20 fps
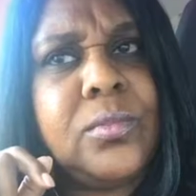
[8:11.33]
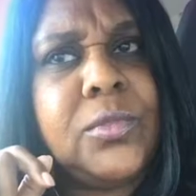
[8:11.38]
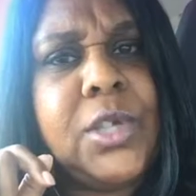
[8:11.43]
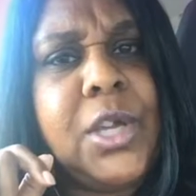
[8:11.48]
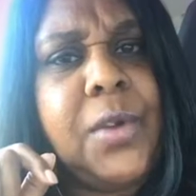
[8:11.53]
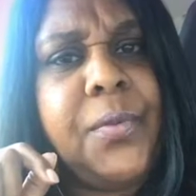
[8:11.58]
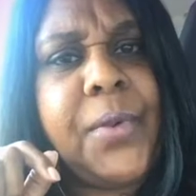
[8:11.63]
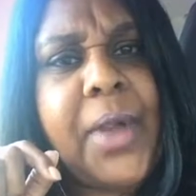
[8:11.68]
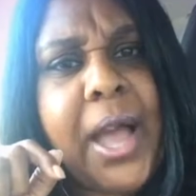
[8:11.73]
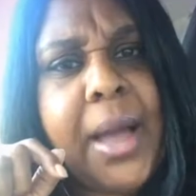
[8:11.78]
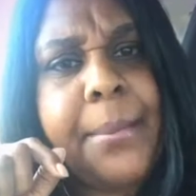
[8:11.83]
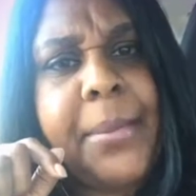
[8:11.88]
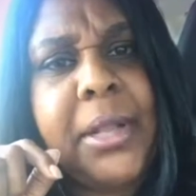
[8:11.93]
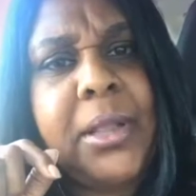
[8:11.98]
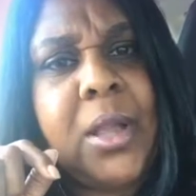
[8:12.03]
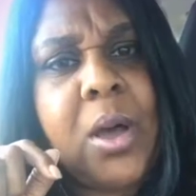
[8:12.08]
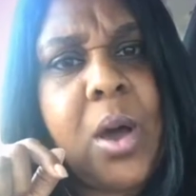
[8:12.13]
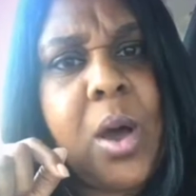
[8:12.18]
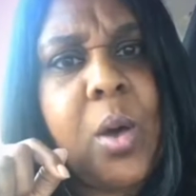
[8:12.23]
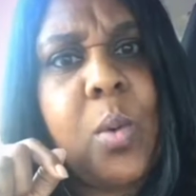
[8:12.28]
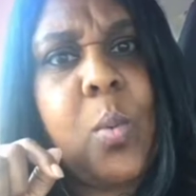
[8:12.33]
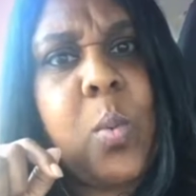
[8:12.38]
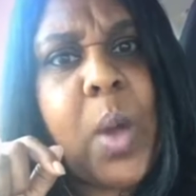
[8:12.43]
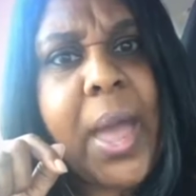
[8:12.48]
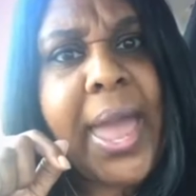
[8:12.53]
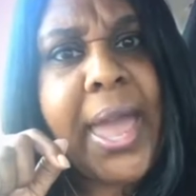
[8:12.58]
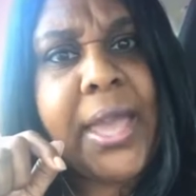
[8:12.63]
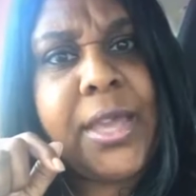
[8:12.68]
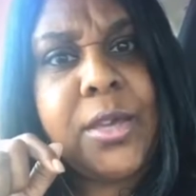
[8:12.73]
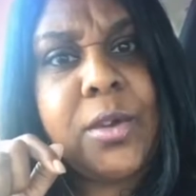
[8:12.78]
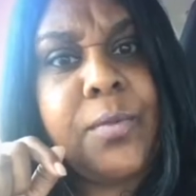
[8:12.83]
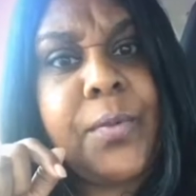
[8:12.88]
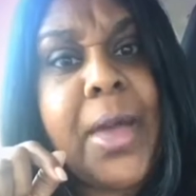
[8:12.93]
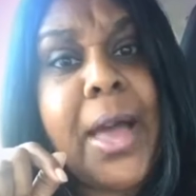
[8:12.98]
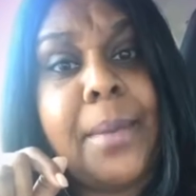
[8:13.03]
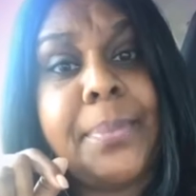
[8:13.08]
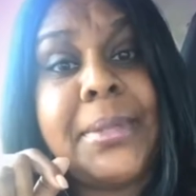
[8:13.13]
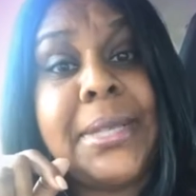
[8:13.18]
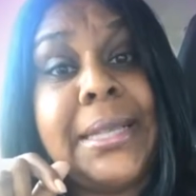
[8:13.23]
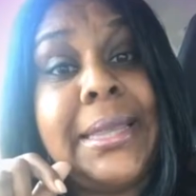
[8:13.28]
you've come a long way. You've
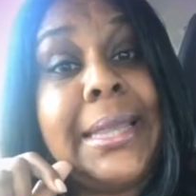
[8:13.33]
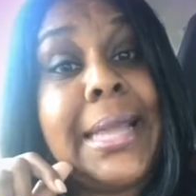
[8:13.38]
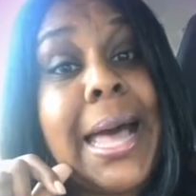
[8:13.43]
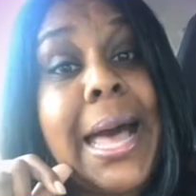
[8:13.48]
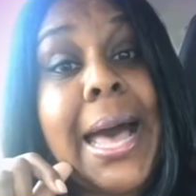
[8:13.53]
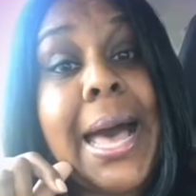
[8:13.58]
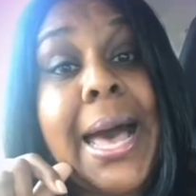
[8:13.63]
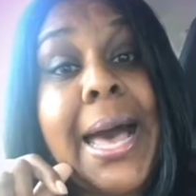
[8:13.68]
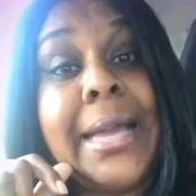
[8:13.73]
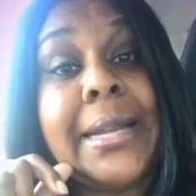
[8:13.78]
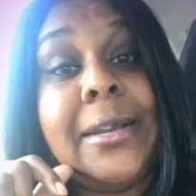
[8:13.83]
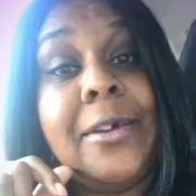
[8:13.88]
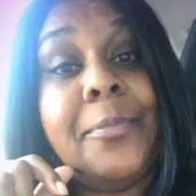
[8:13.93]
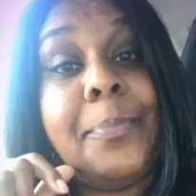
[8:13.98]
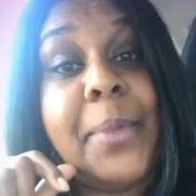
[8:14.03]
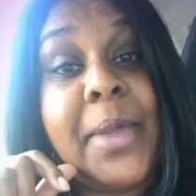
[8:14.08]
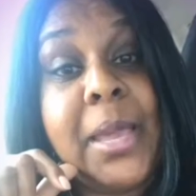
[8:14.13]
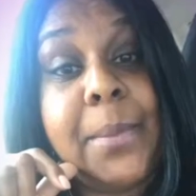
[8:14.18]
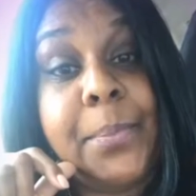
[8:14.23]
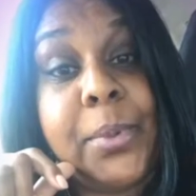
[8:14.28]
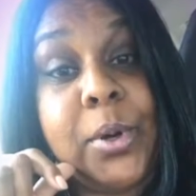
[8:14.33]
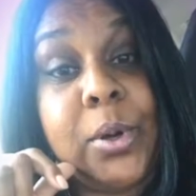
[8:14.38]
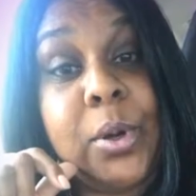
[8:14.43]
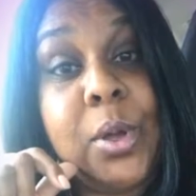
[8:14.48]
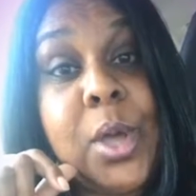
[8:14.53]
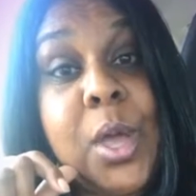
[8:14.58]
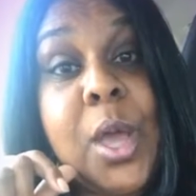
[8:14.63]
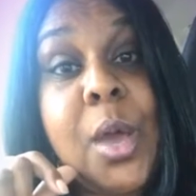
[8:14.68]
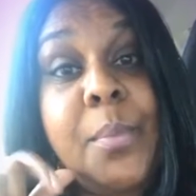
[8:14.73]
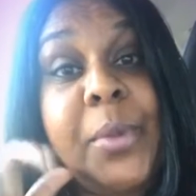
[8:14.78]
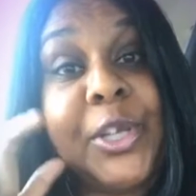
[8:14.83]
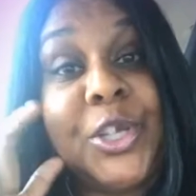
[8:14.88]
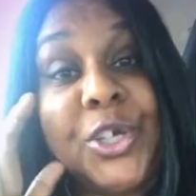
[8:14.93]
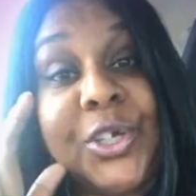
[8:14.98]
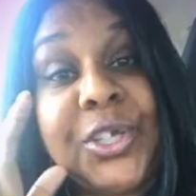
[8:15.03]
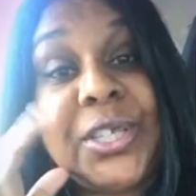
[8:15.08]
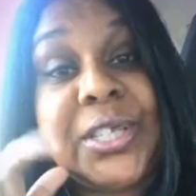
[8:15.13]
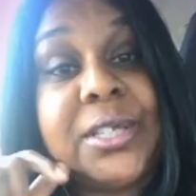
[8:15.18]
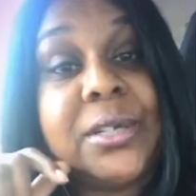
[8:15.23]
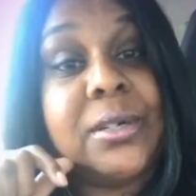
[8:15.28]
helped a lot of people, but
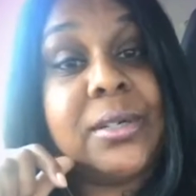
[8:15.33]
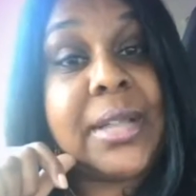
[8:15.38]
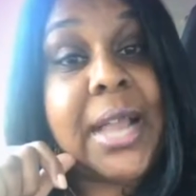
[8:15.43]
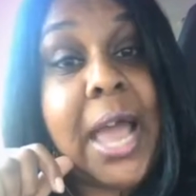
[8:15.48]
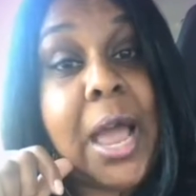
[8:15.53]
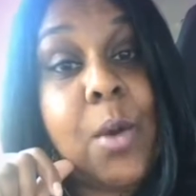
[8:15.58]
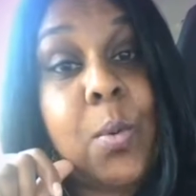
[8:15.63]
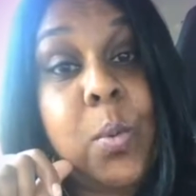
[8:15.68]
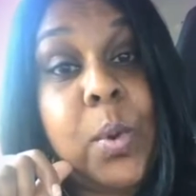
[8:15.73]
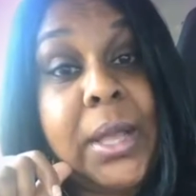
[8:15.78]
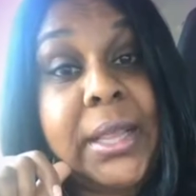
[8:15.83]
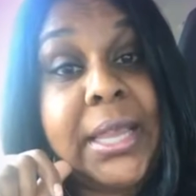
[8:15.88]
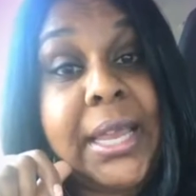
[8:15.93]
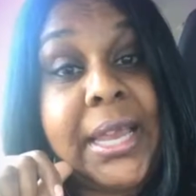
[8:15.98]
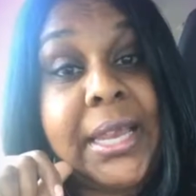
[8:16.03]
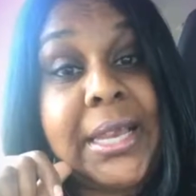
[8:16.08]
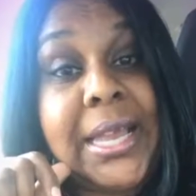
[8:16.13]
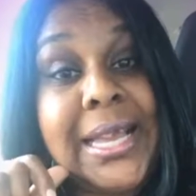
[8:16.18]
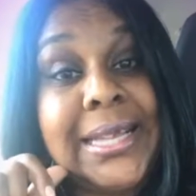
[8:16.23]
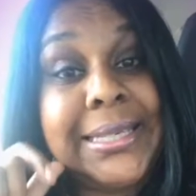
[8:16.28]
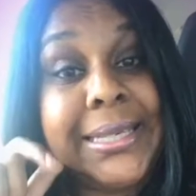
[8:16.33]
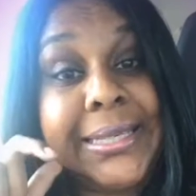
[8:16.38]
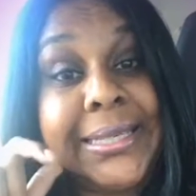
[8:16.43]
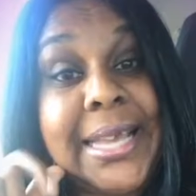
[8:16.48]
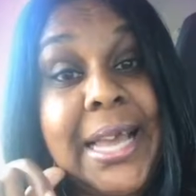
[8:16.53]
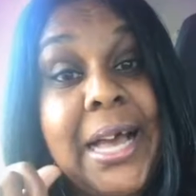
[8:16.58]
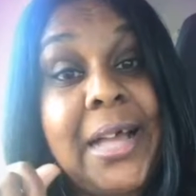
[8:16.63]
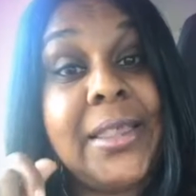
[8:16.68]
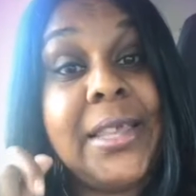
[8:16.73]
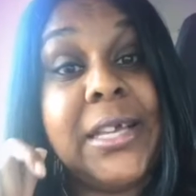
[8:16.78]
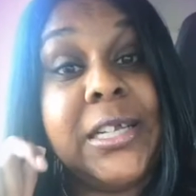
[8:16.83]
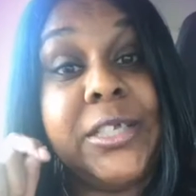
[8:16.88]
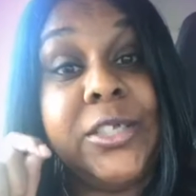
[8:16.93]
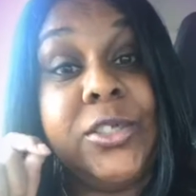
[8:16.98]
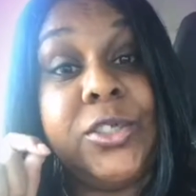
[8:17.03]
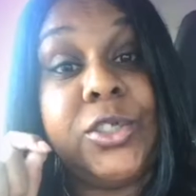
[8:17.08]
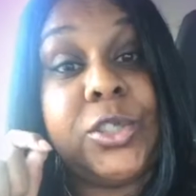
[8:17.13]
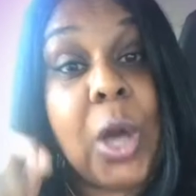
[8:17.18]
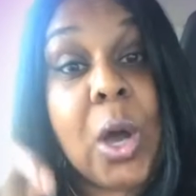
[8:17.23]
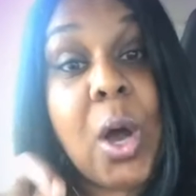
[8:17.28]
you're still not willing to tell the
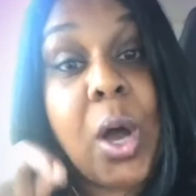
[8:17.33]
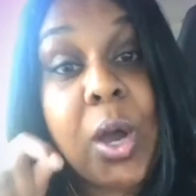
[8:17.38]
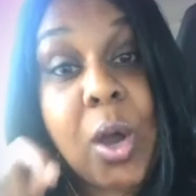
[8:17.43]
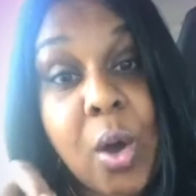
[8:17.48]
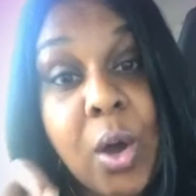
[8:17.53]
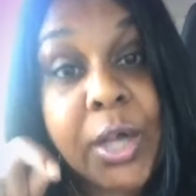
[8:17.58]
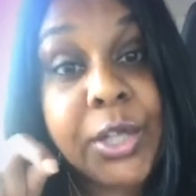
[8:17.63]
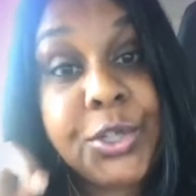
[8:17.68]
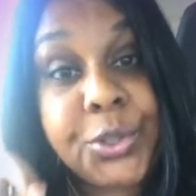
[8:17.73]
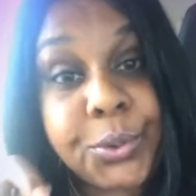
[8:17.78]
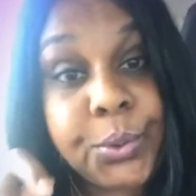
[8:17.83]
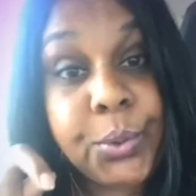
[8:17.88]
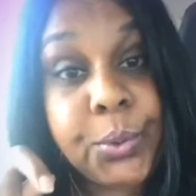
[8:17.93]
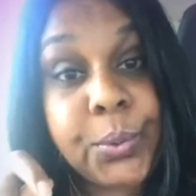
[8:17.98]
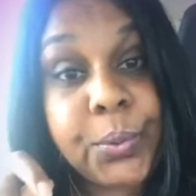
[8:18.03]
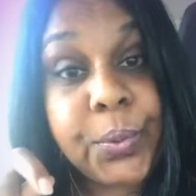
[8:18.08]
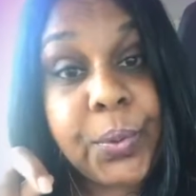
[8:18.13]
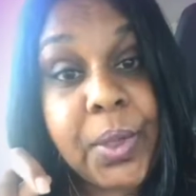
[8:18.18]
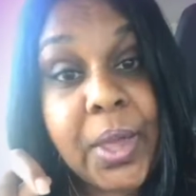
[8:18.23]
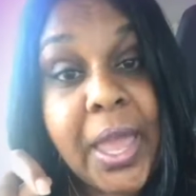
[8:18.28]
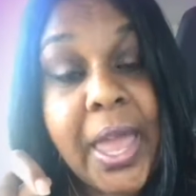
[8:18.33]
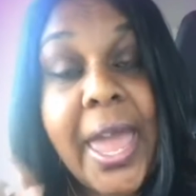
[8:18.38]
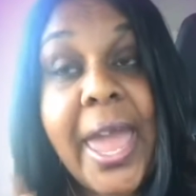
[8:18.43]
doggone truth.